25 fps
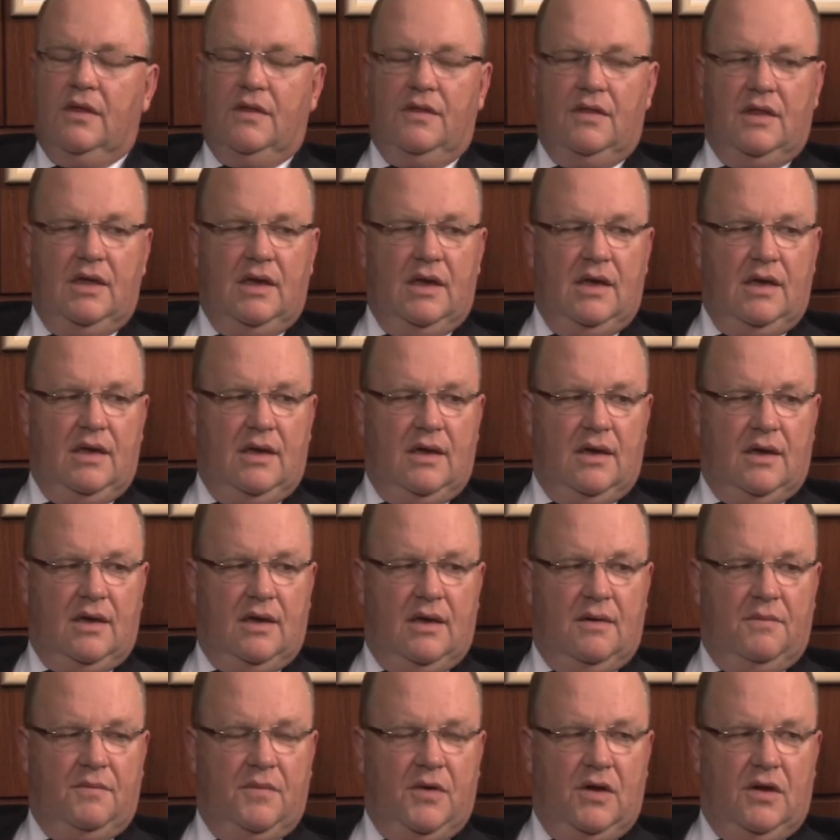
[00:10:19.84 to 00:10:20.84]
The
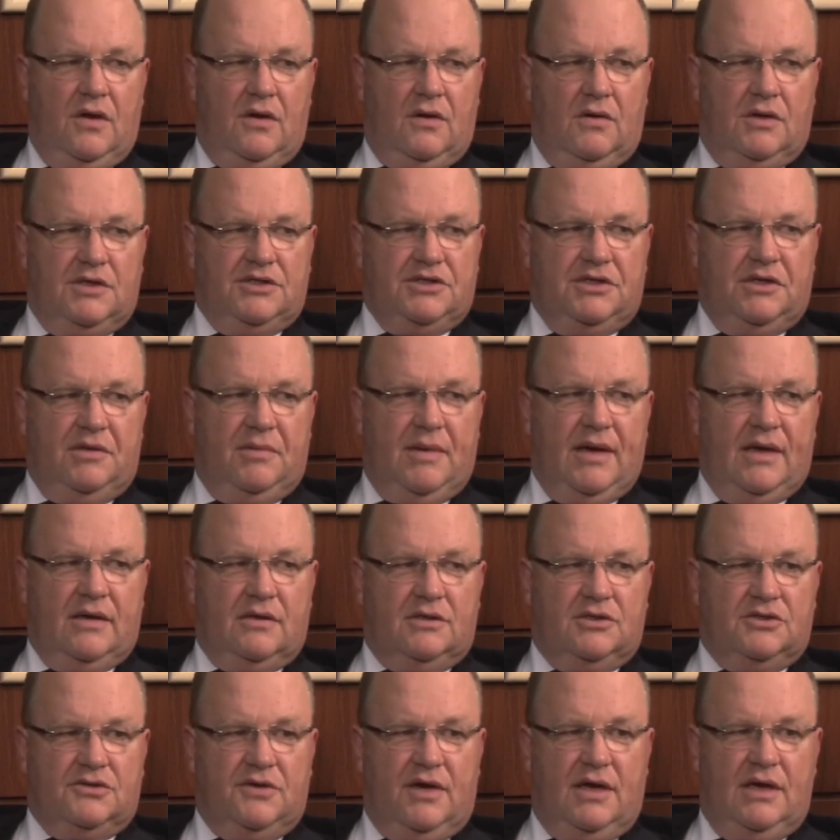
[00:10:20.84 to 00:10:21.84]
uh, question about
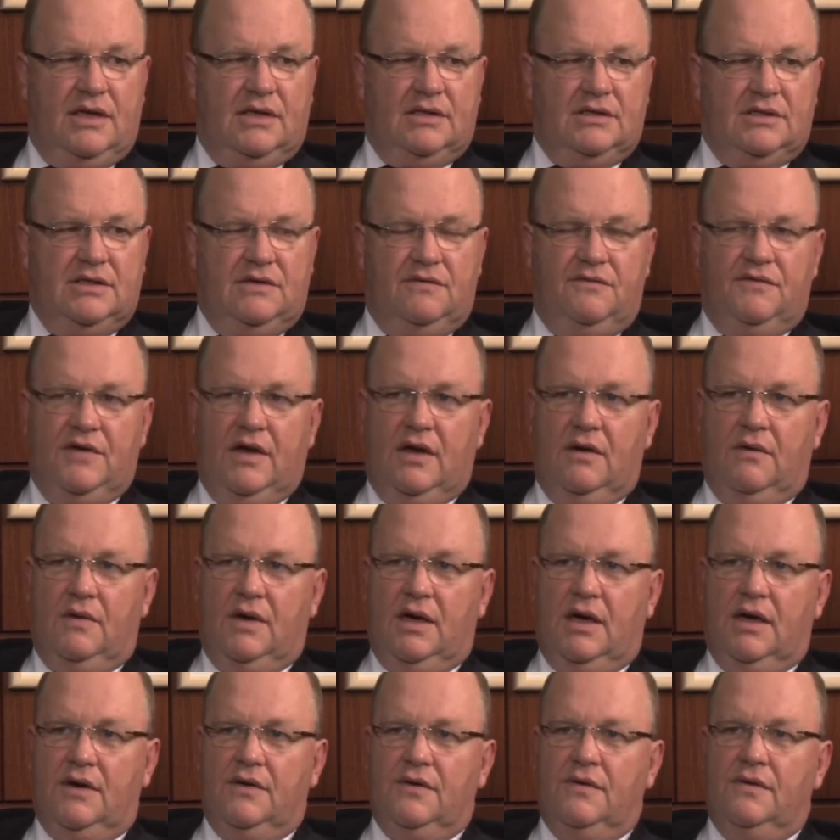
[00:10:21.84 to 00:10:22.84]
Australians in
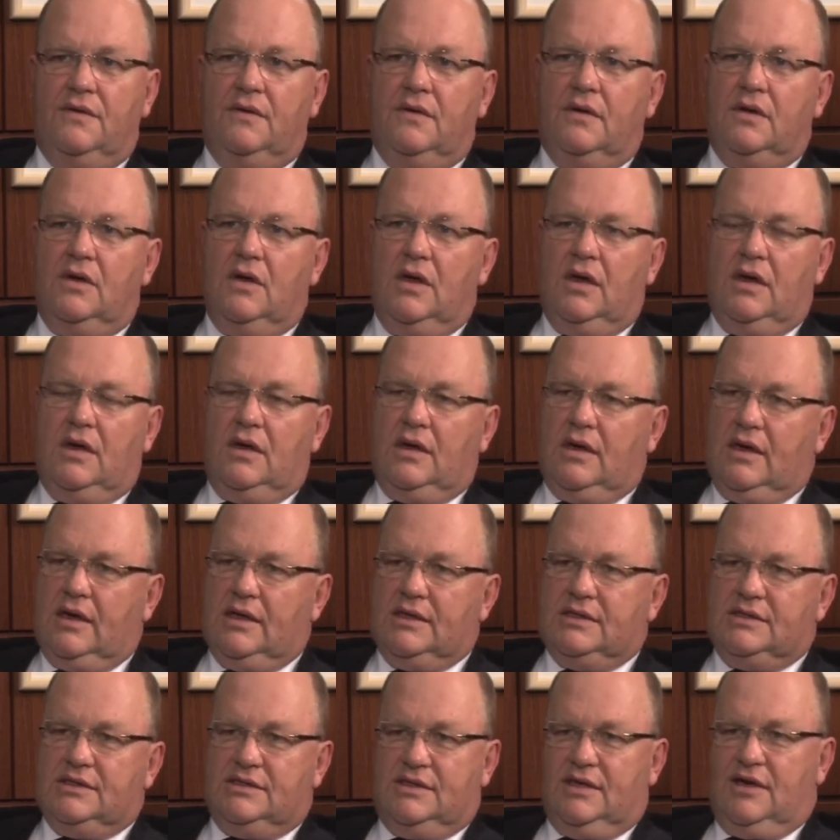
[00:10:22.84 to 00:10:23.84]
Vanuatu
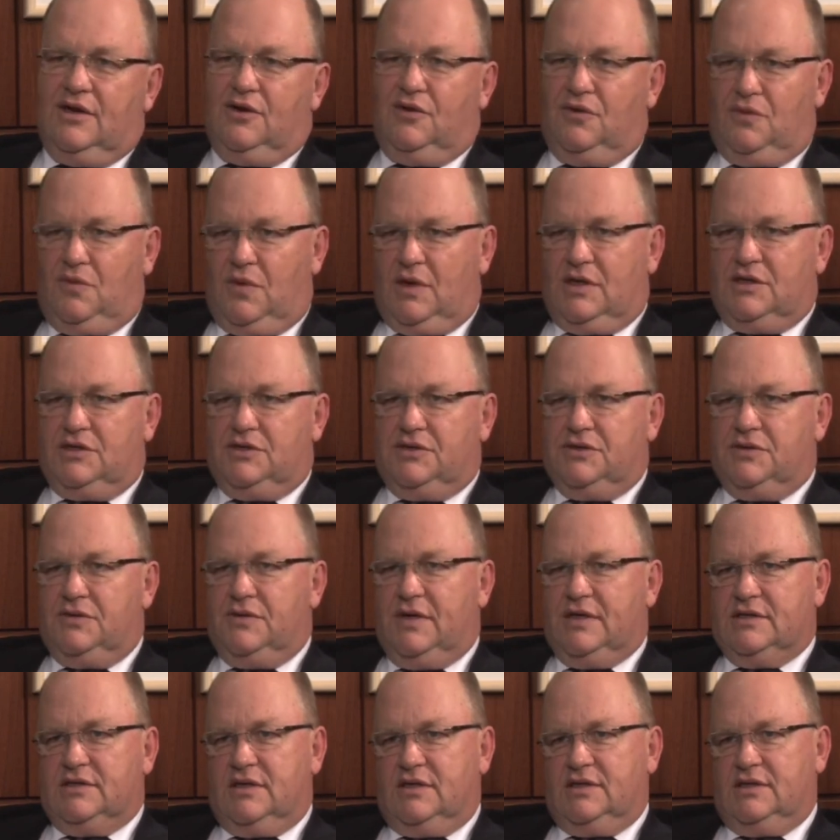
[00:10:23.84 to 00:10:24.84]
is a good one too.
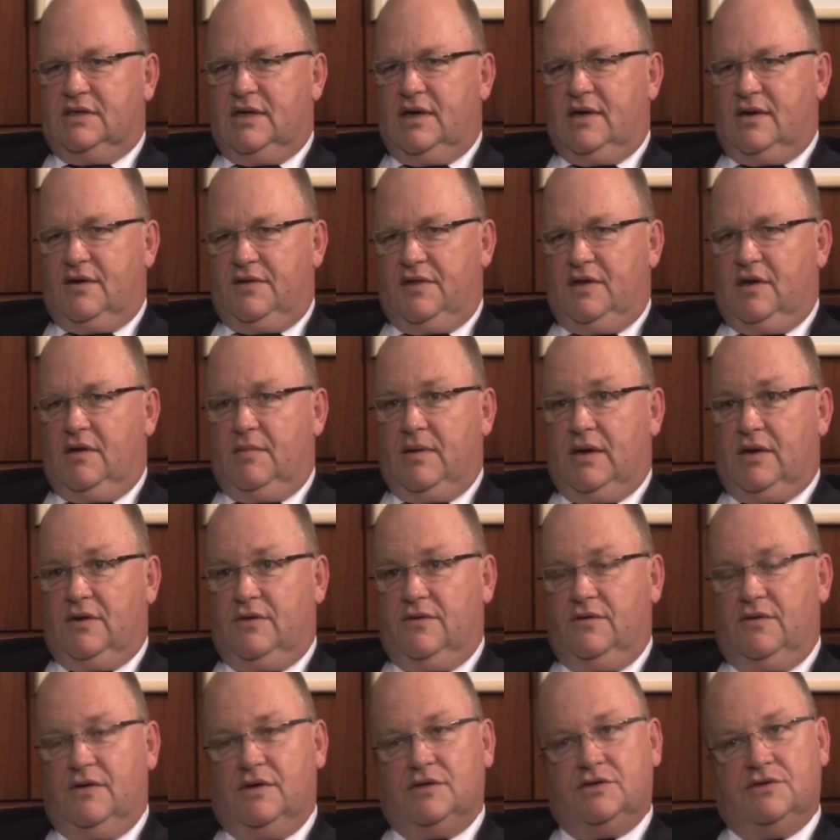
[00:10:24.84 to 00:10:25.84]
As I say, I think about
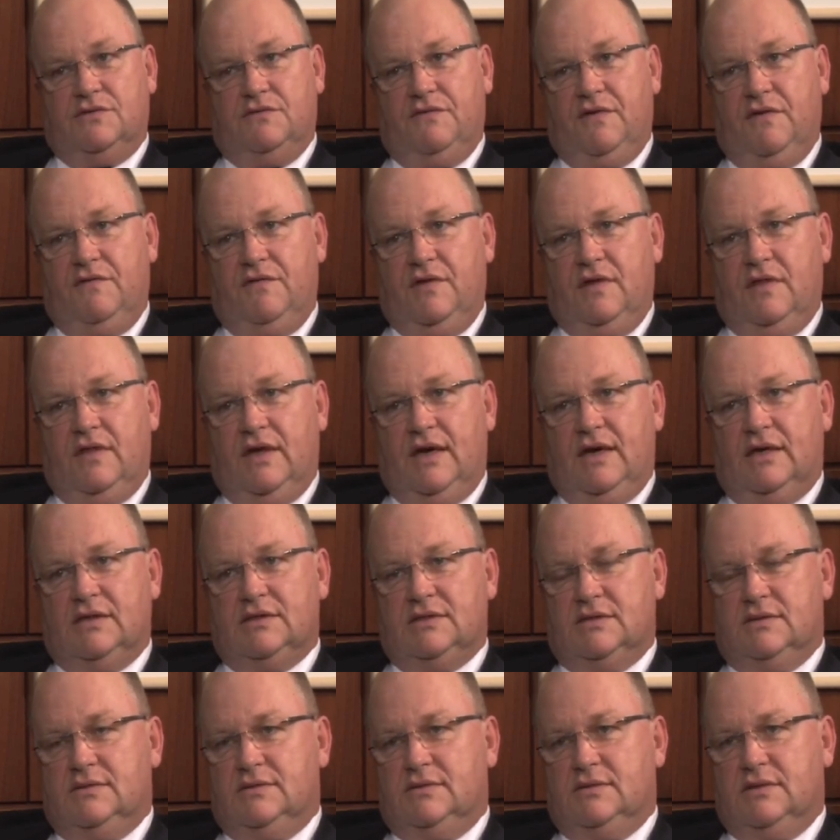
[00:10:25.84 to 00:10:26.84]
two hundred and fifty
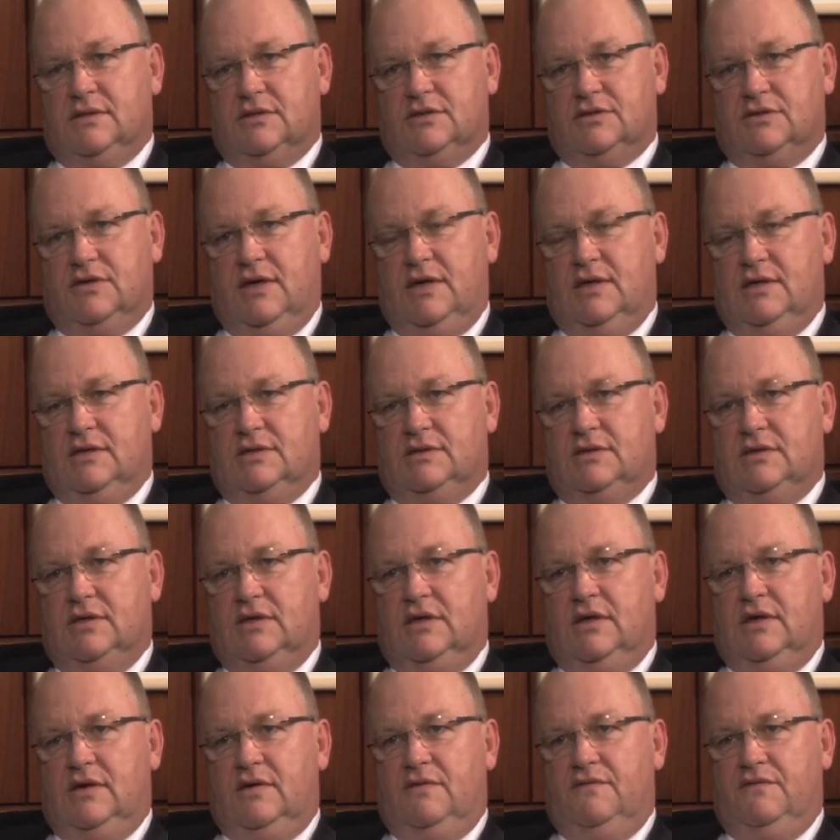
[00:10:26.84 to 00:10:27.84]
thousand Australians
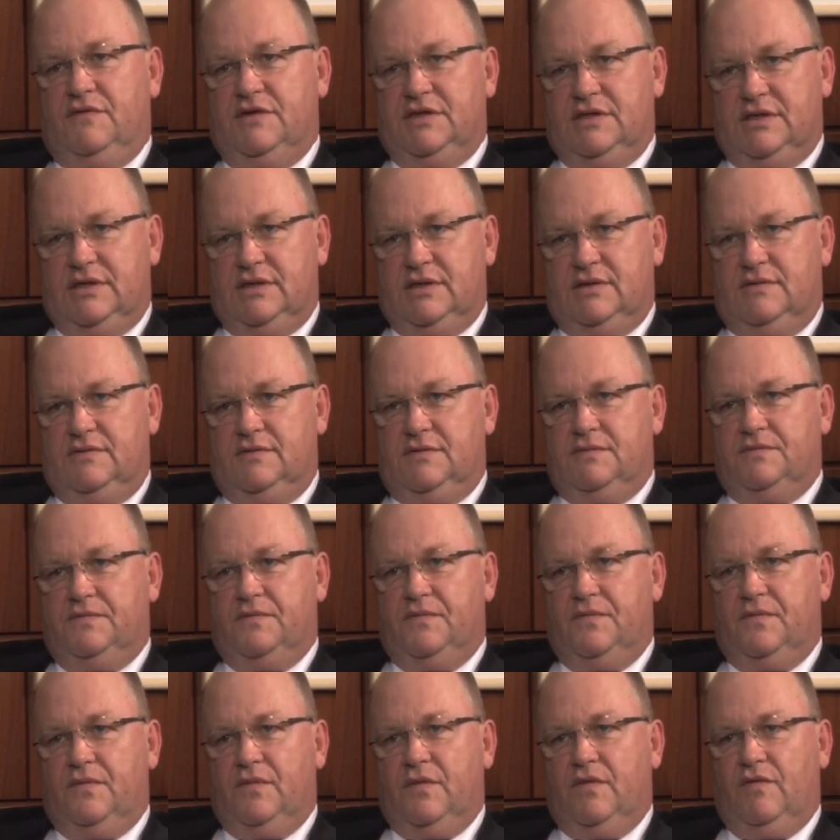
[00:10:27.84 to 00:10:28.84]
visited
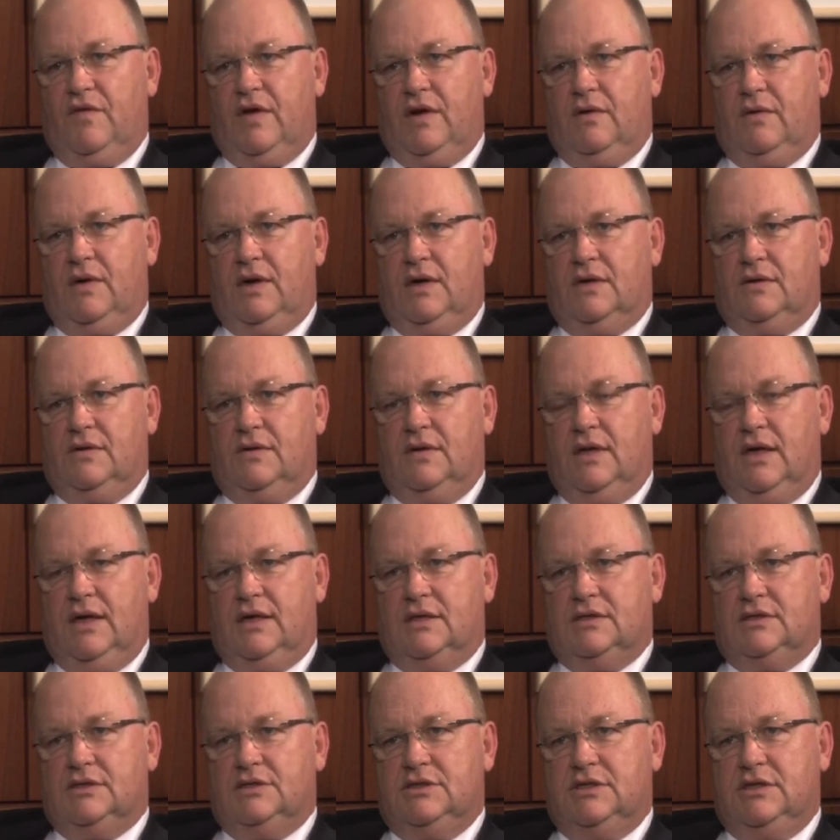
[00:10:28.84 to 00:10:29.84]
Vanuatu
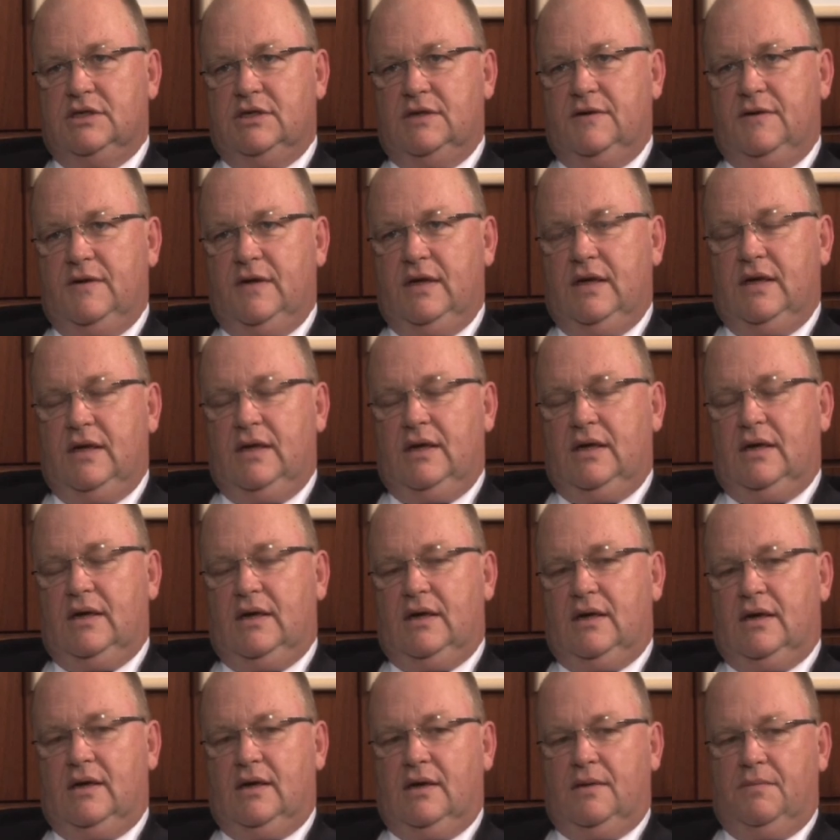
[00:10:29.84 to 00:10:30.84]
last year,
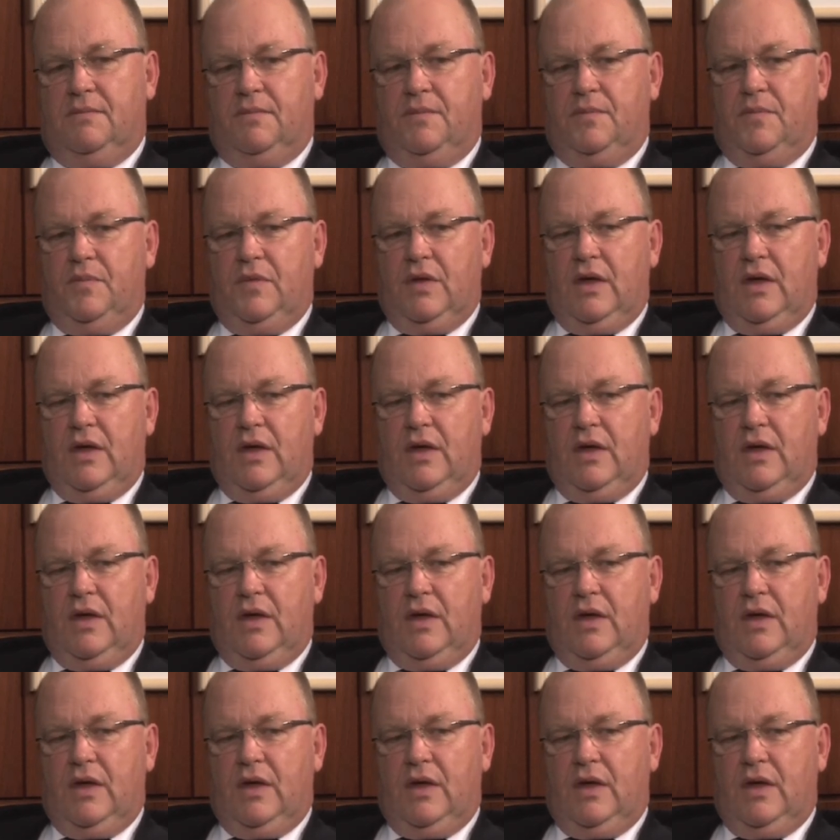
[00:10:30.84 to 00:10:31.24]
um,